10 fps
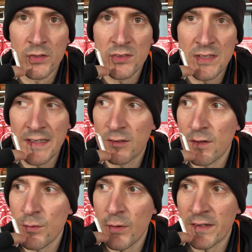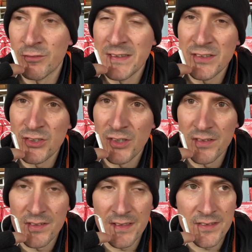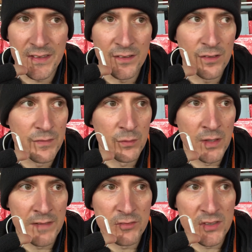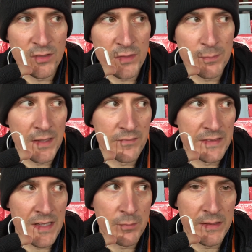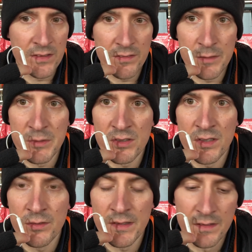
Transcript: Saka, I thought, had a really good chance in that second half. I haven't seen the replay of it yet, but he totally miscued it.